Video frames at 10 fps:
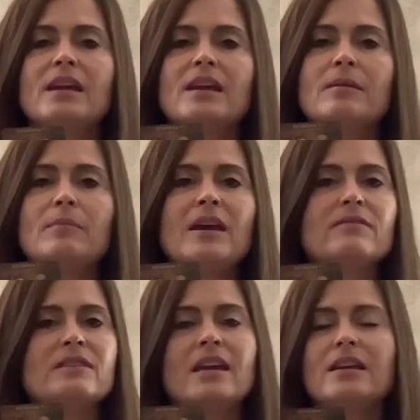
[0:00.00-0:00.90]
may
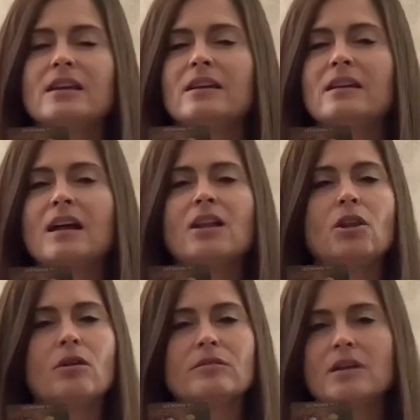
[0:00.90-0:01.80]
have taken a
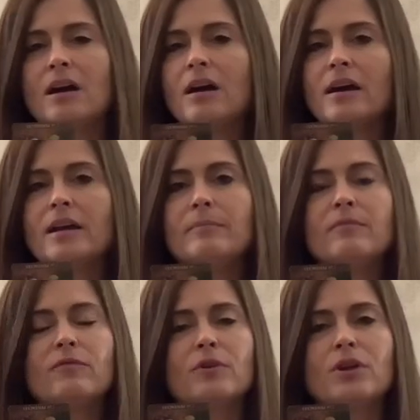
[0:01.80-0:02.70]
long
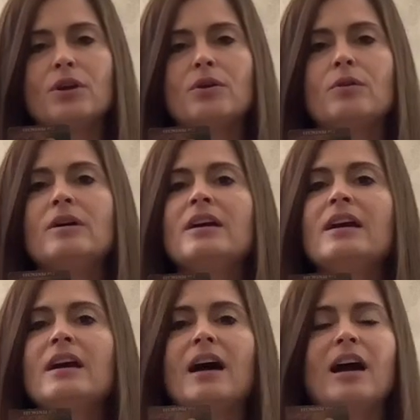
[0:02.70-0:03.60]
time for you.
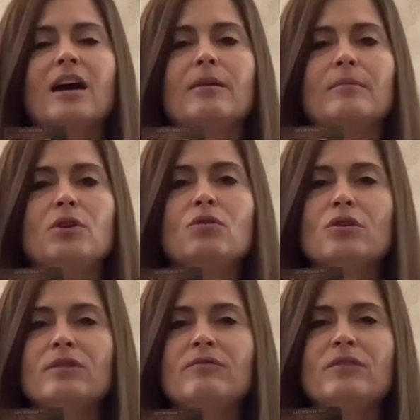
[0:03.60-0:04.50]
You
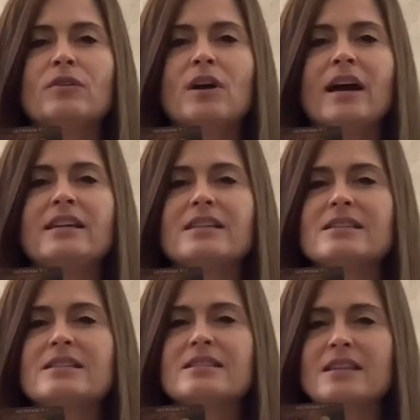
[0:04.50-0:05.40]
could feel kind of
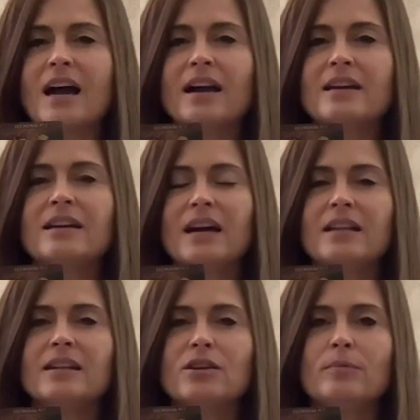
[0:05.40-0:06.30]
stuck
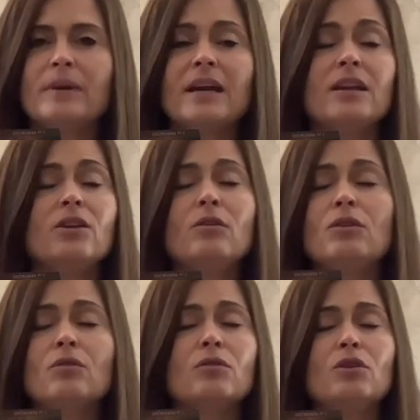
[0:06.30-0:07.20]
a little bit.
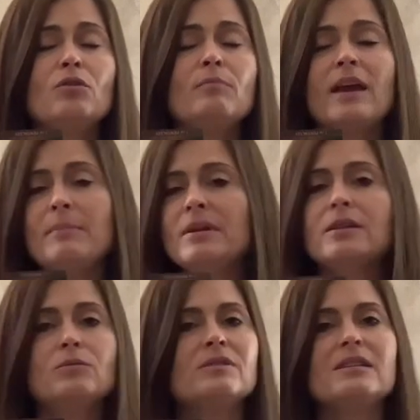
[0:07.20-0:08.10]
You may be
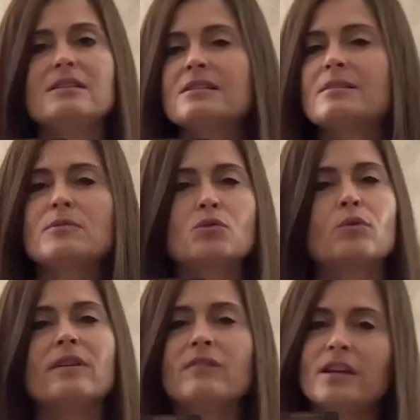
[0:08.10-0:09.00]
losing some
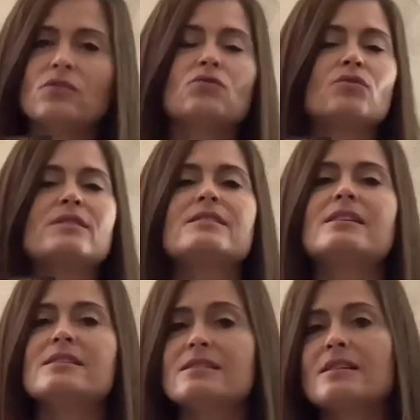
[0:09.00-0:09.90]
sort of
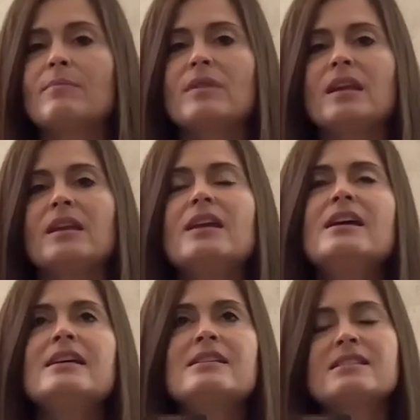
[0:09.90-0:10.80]
interest in something
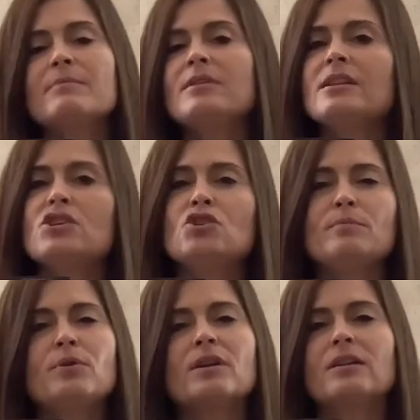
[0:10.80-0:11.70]
that you
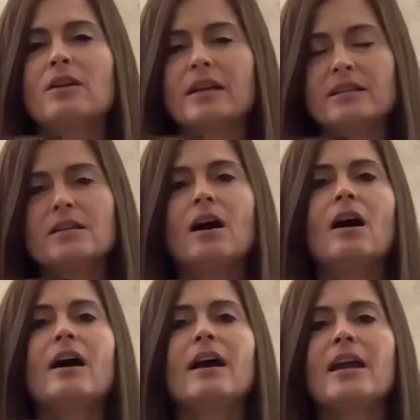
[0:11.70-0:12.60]
put a lot of
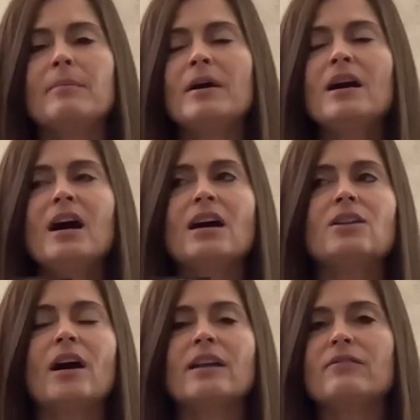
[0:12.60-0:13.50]
time, a lot of